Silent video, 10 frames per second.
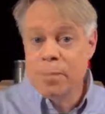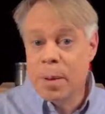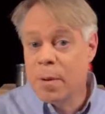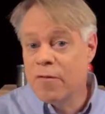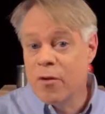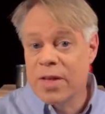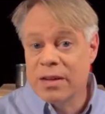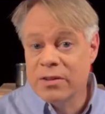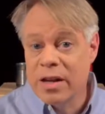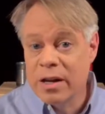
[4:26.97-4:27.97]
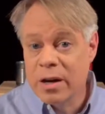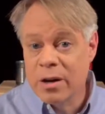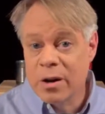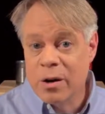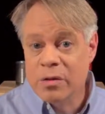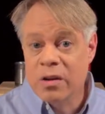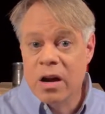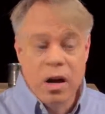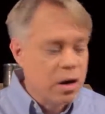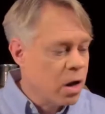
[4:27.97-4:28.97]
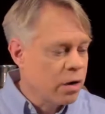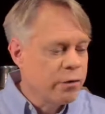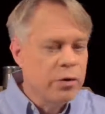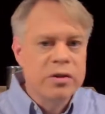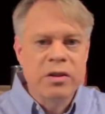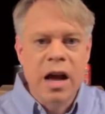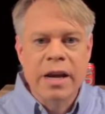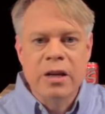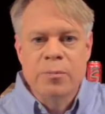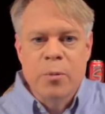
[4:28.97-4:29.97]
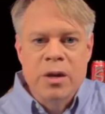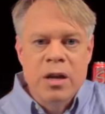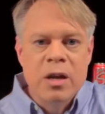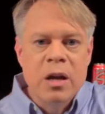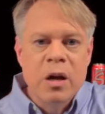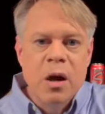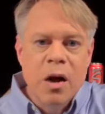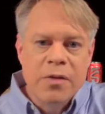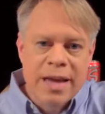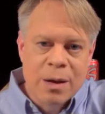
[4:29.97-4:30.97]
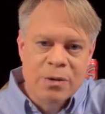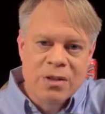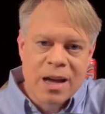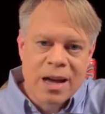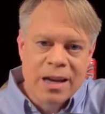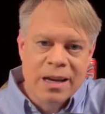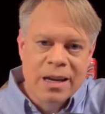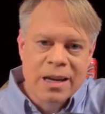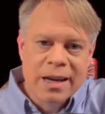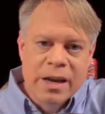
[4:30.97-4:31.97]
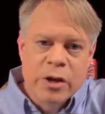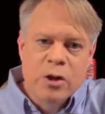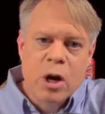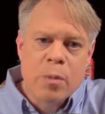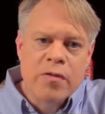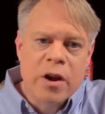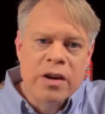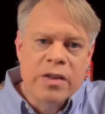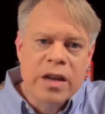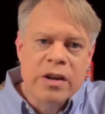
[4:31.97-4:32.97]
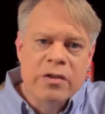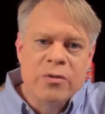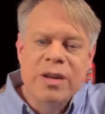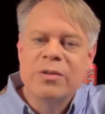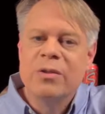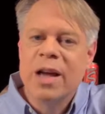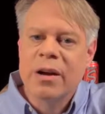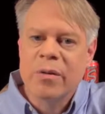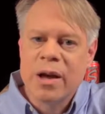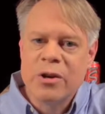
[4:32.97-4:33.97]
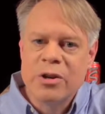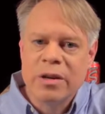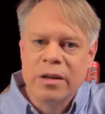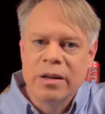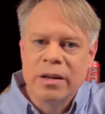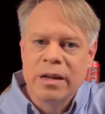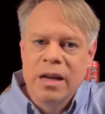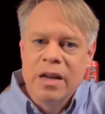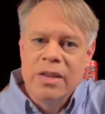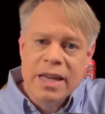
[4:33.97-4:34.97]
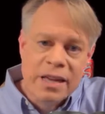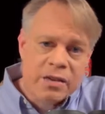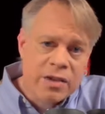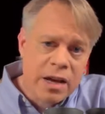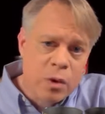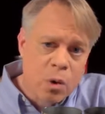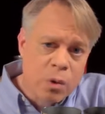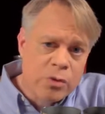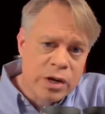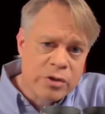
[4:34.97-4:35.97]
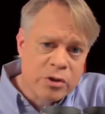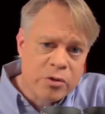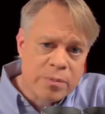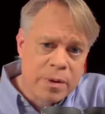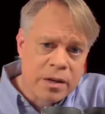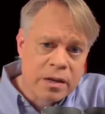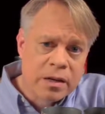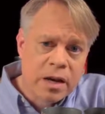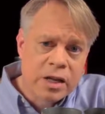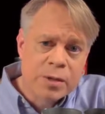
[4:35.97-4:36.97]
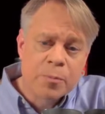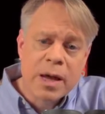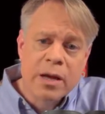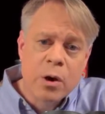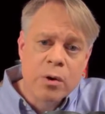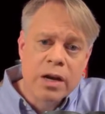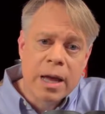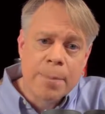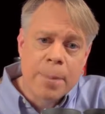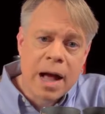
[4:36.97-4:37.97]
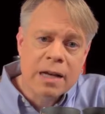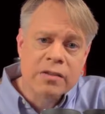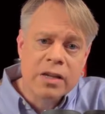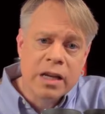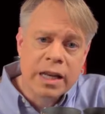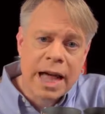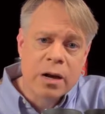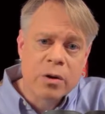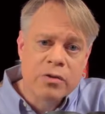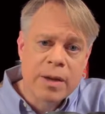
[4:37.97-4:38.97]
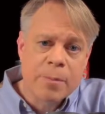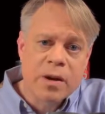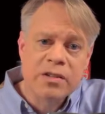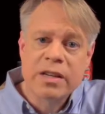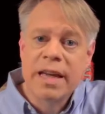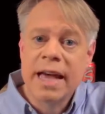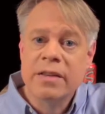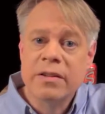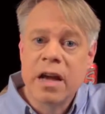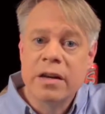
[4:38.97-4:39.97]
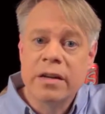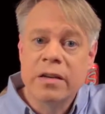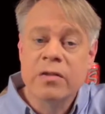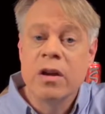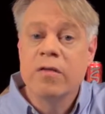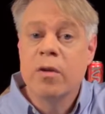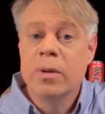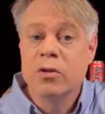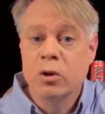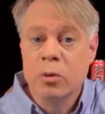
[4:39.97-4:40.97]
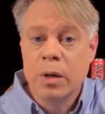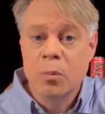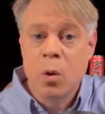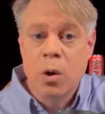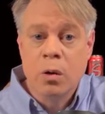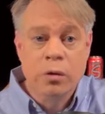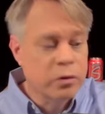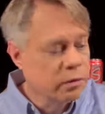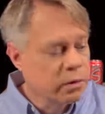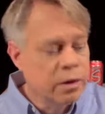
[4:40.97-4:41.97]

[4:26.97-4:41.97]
But before that sealing occurs, a colorful design is printed on the outside. The term of art in the industry is decoration. The inside also gets a treatment. A spray-coated epoxy lacquer separates the can's contents from its aluminum walls.